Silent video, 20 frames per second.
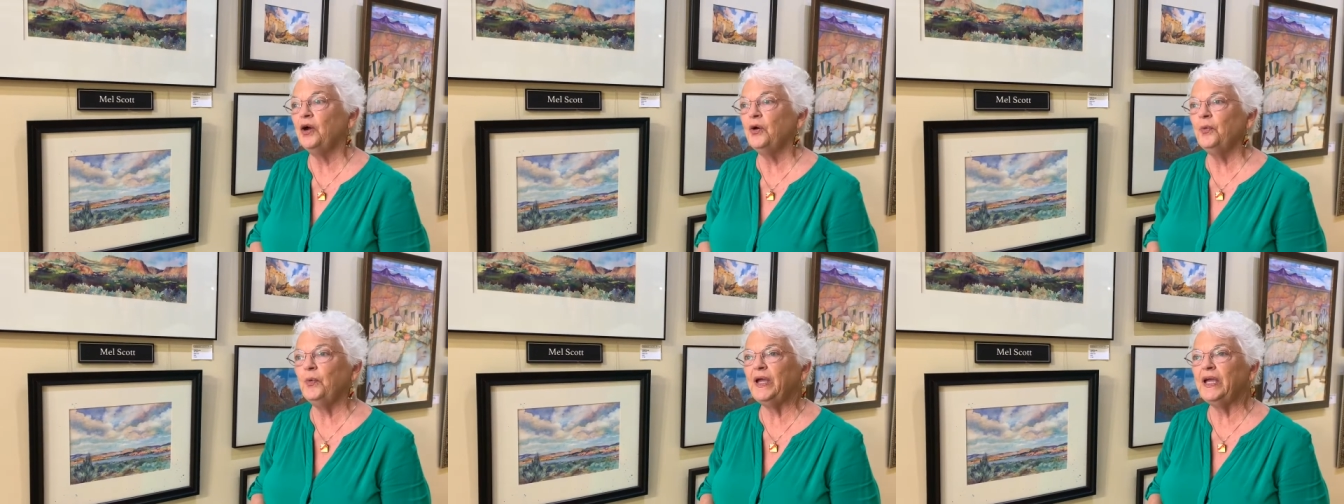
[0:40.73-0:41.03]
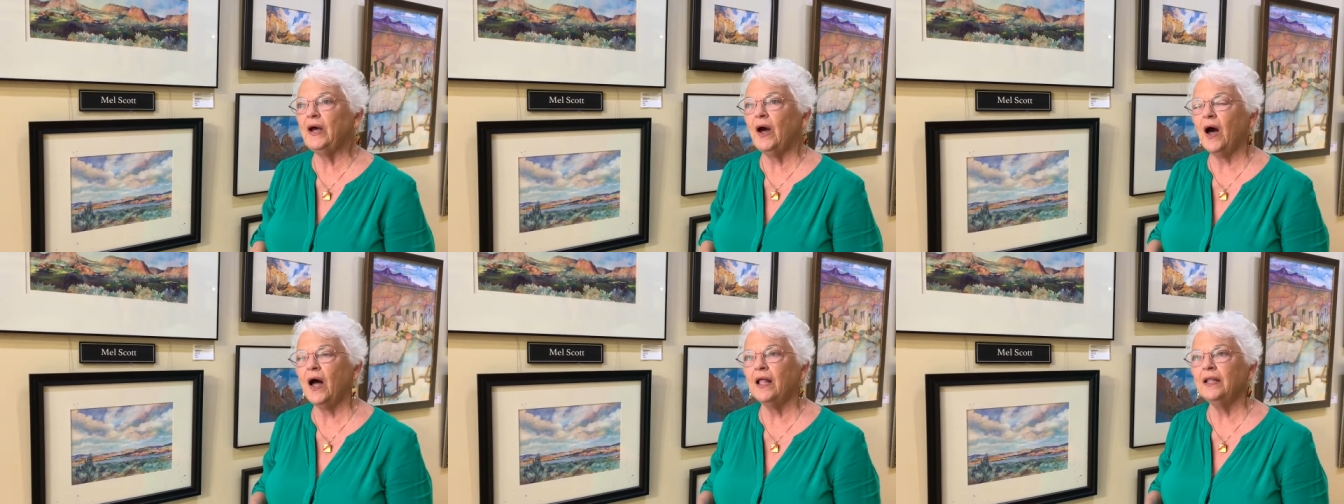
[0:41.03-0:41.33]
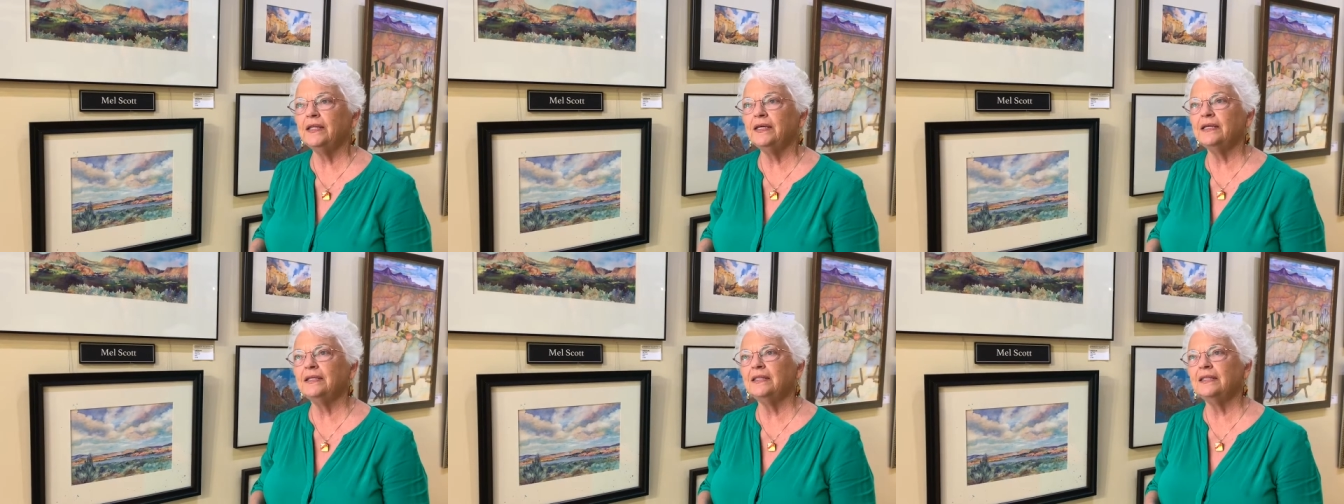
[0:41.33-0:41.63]
We
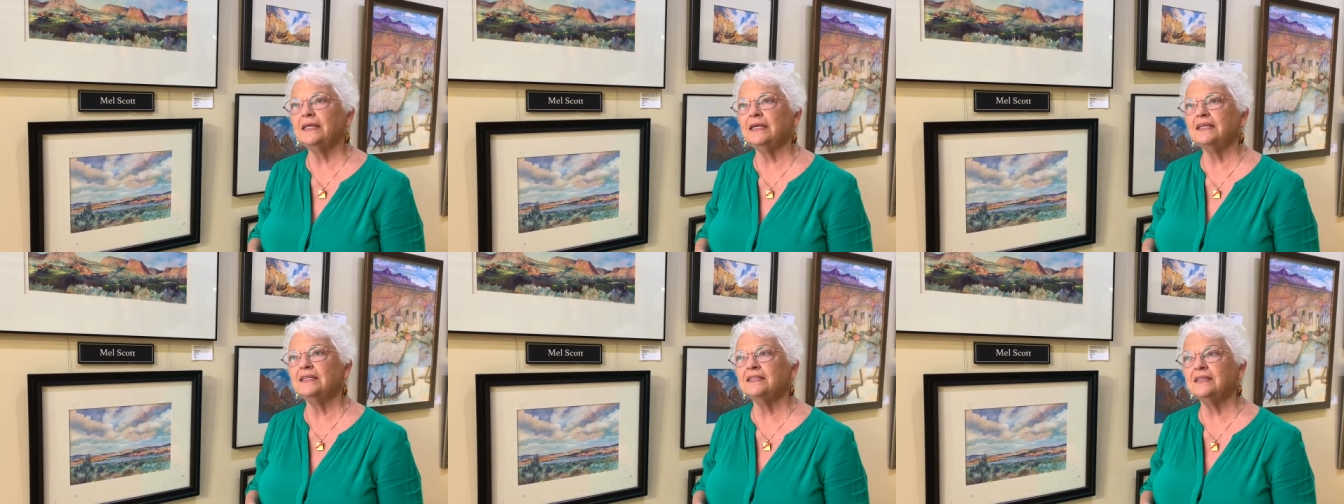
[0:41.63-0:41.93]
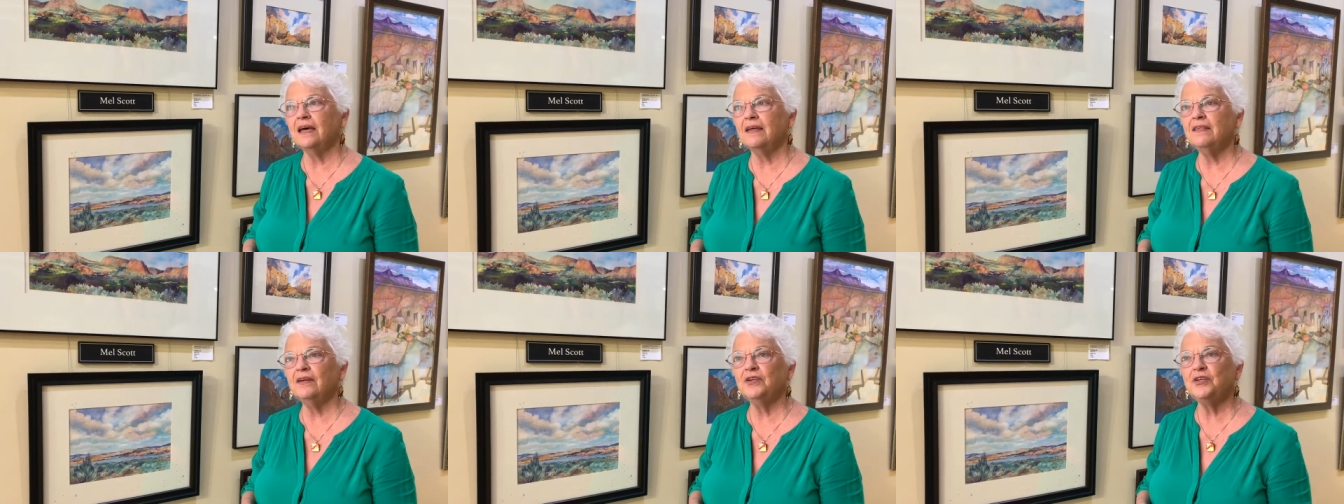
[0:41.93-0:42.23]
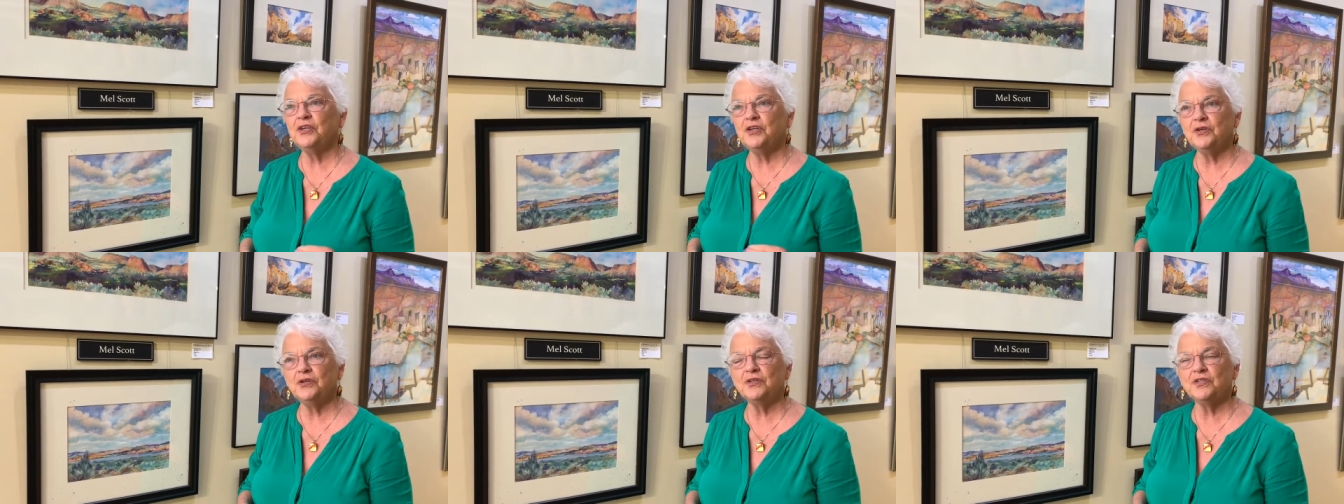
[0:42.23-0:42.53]
called it the Southern
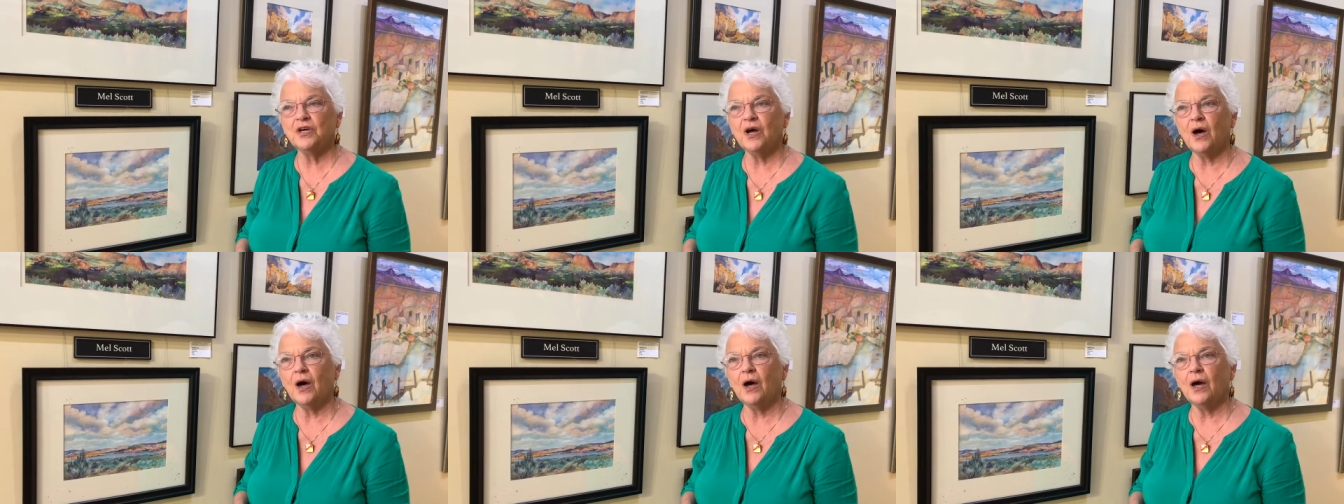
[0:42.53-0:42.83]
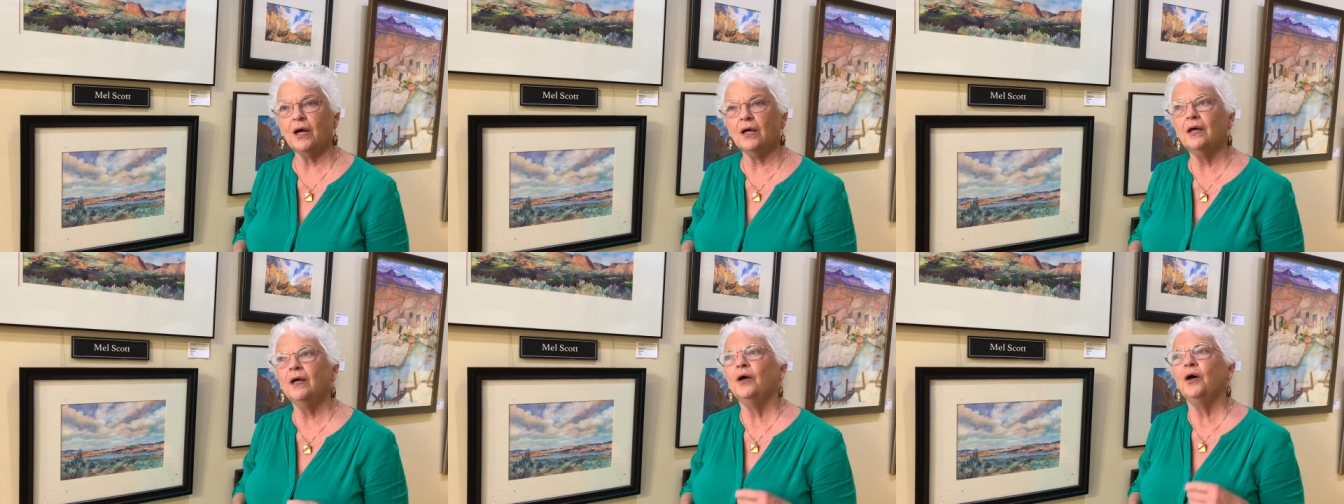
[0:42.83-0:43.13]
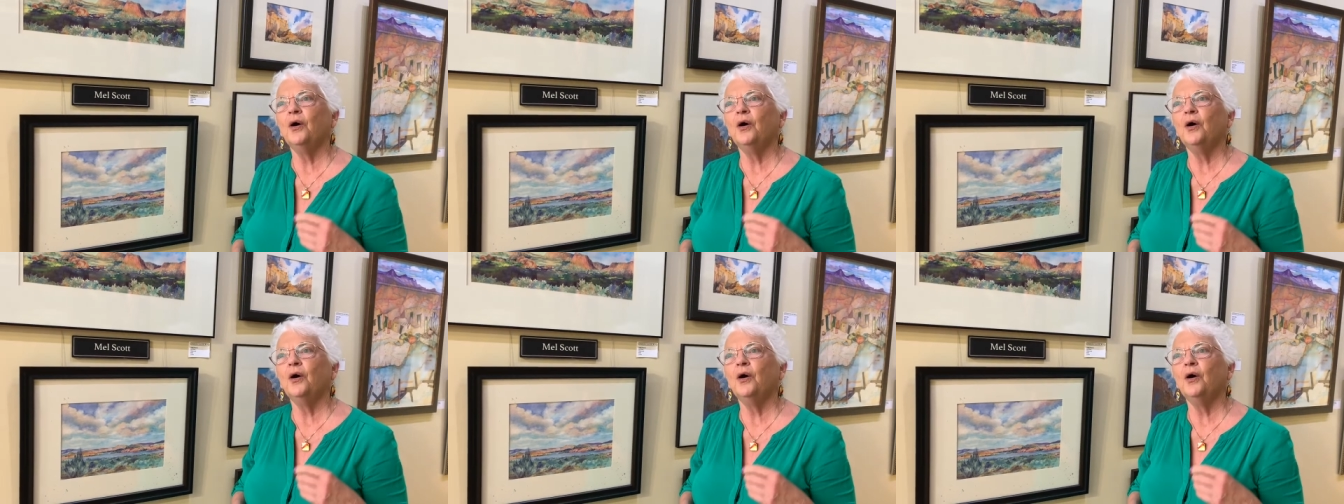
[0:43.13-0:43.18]
Utah